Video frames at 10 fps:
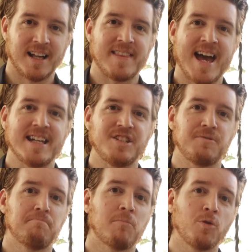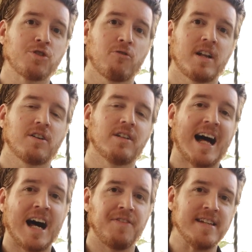That is most critical
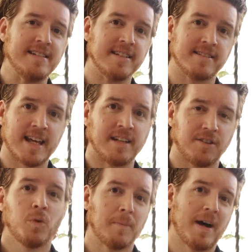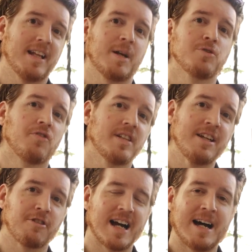on the descent. When the pilot comes over the
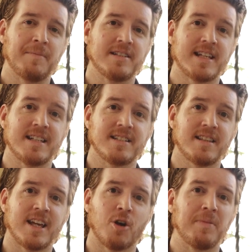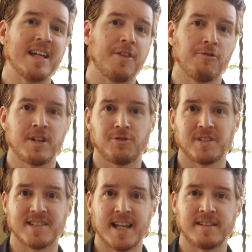intercom and says that they are beginning their initial
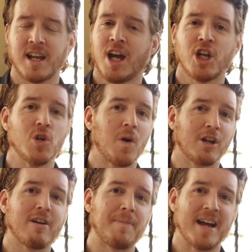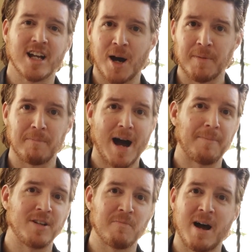descent, you want to grab that gum and pop
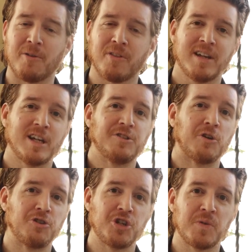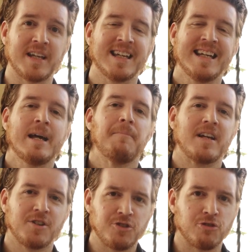it in your mouth and start chewing.
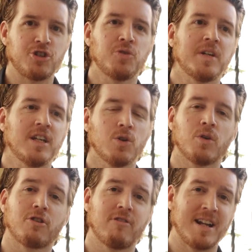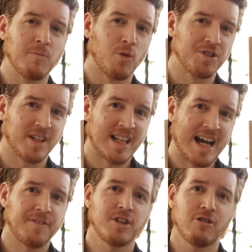Because you're chewing, you're creating more
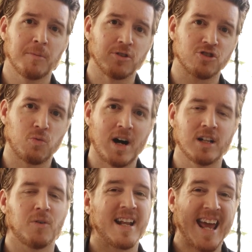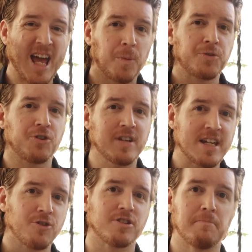saliva, you're able to swallow, and it helps your
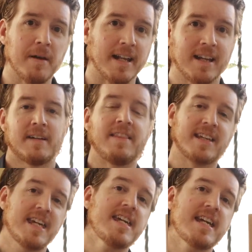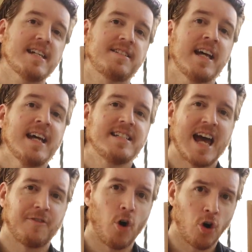ears a bit. And the key is to
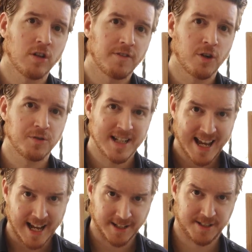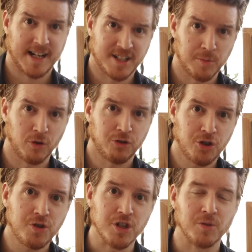have all of those accessible
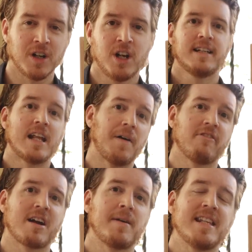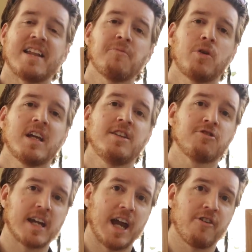to you. Now, I recommend not even putting it in your
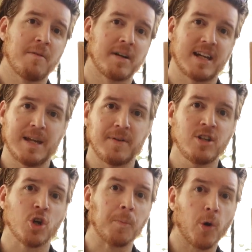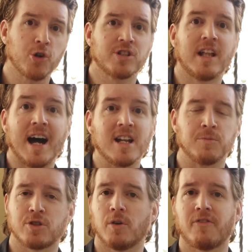carry-on, but keep it in your personal
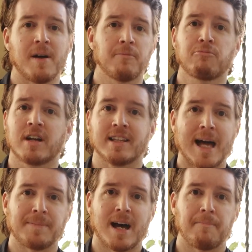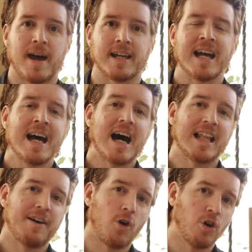items. So if I'm bringing a laptop bag, I'll
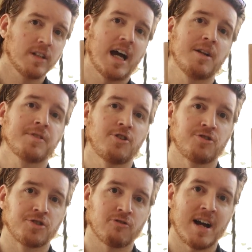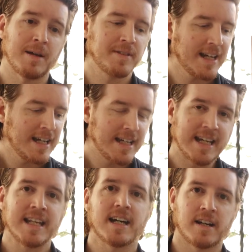have all the items I just described
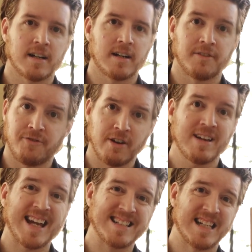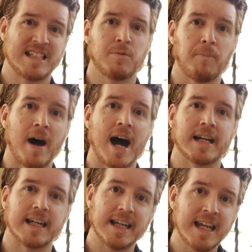in a very accessible
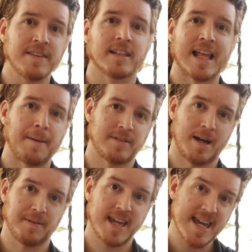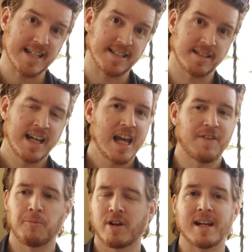pocket in the laptop case. If
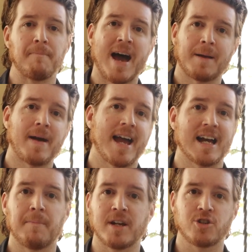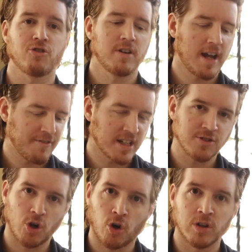I'm bringing a backpack, I'll make sure everything
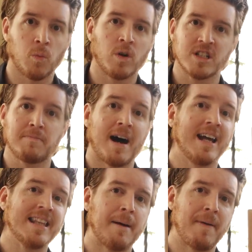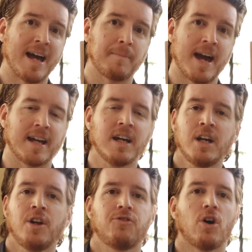is all in one spot in that backpack,
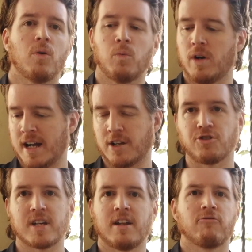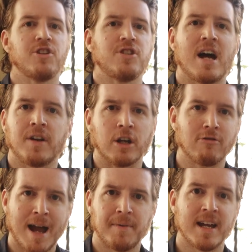so I can just kind of reach down and
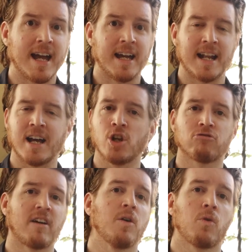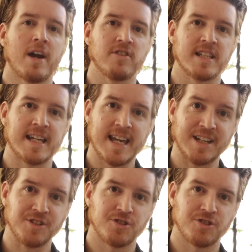grab it, and I know right where everything is.